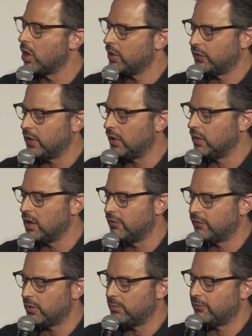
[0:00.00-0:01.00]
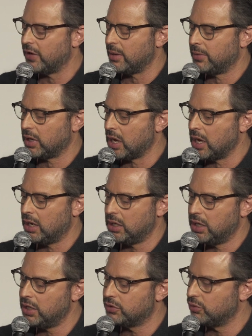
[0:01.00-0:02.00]
artist that he loved from Family Guy,
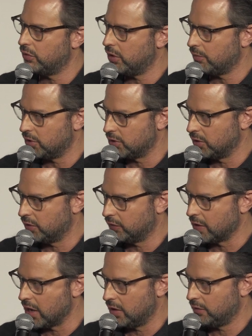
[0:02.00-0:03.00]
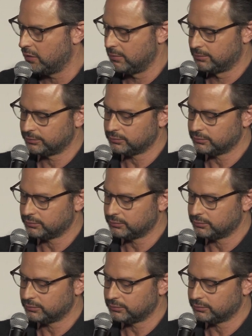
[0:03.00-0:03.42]
and he drew the original designs.